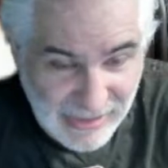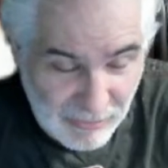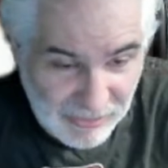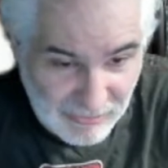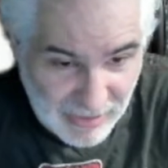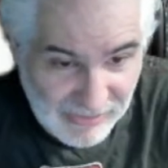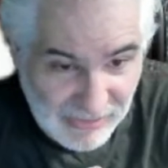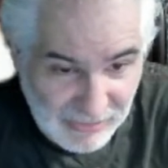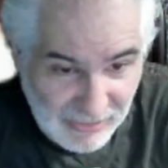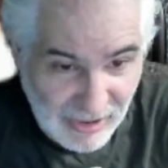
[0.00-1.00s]
that was a
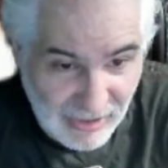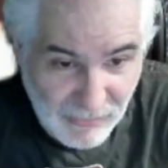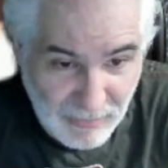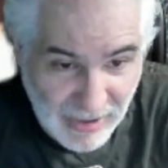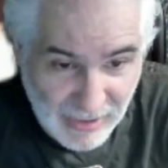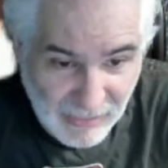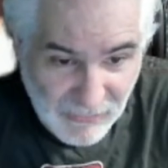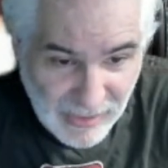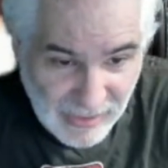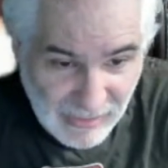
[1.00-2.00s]
rescue dog from my good
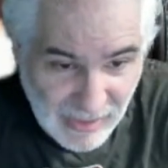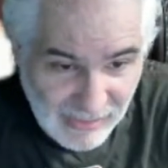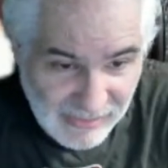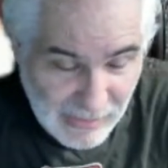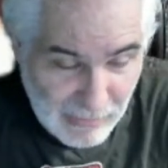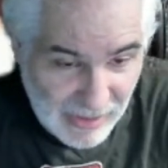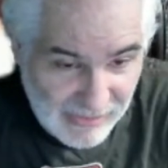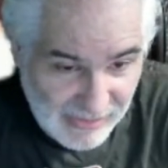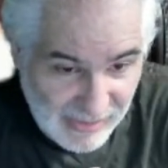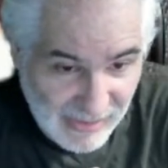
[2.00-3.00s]
friend
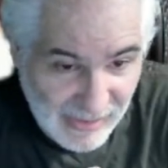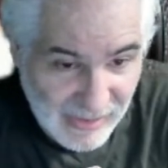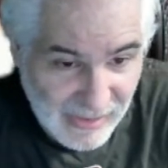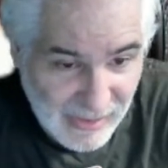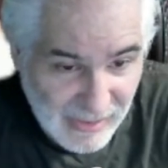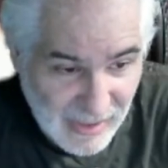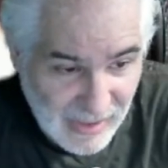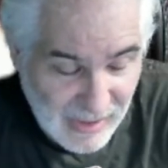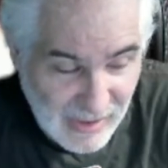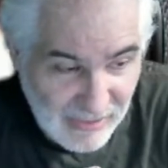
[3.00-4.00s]
Muggsy in
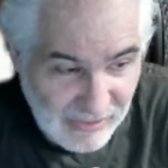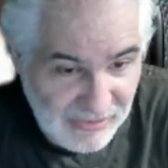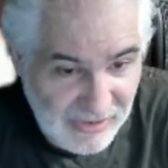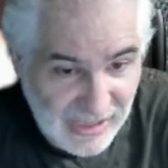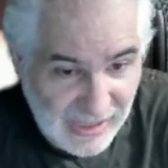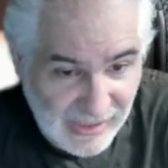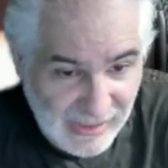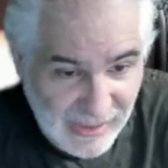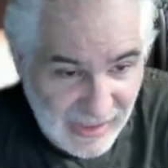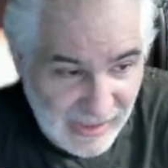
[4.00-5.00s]
another state,
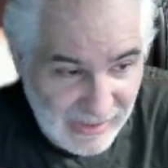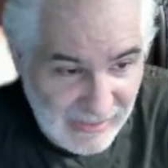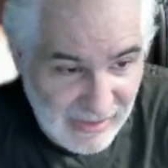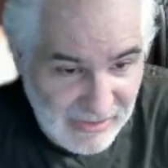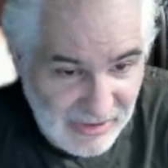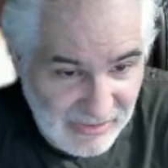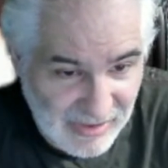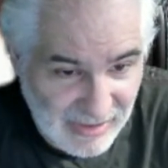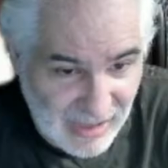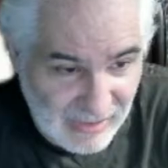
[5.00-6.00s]
and she
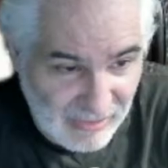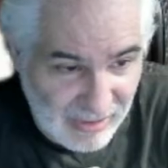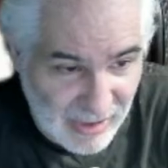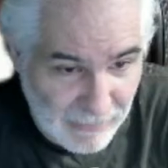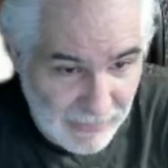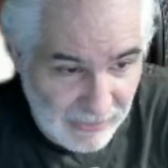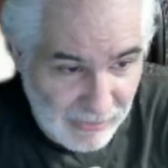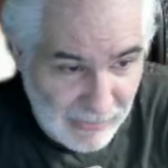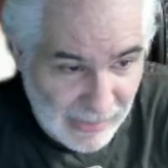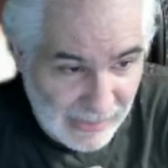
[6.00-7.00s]
sent that dog up here to
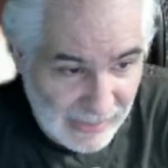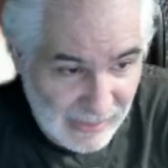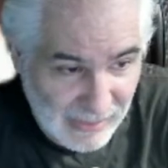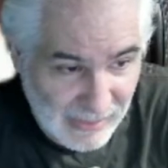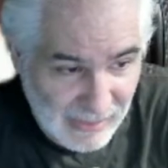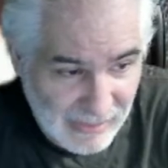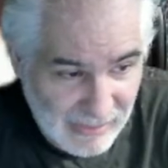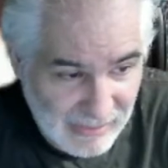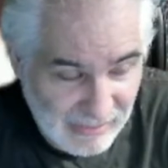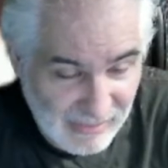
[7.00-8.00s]
me
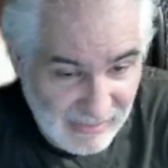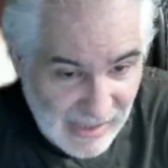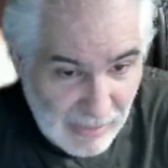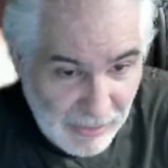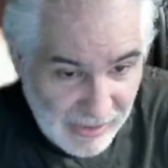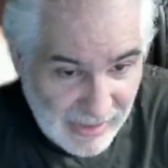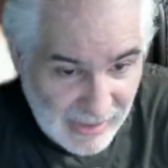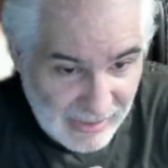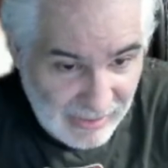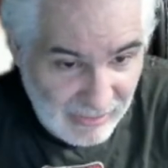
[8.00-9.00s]
because he said I would have taken
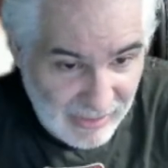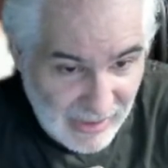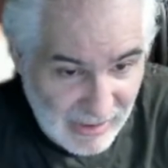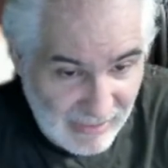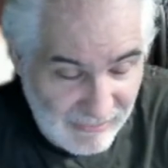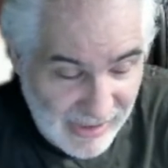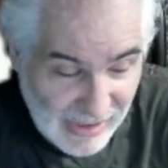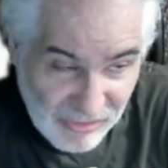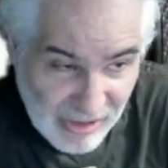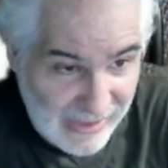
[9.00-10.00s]
good care of it, and I
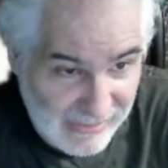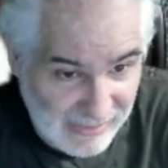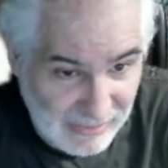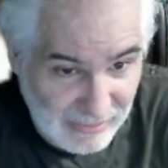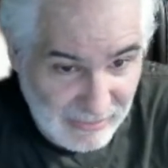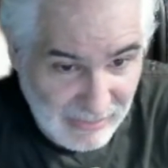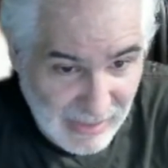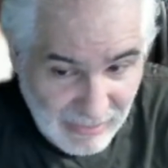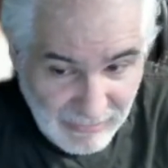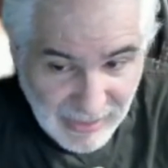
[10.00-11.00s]
tried to.
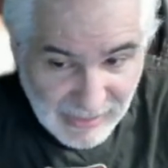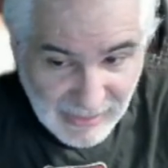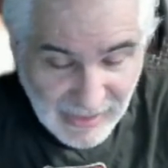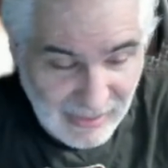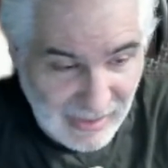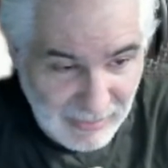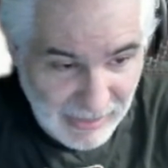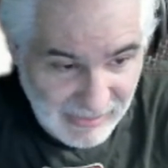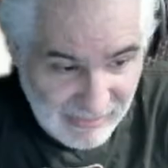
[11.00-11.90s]
I really did. I mean, just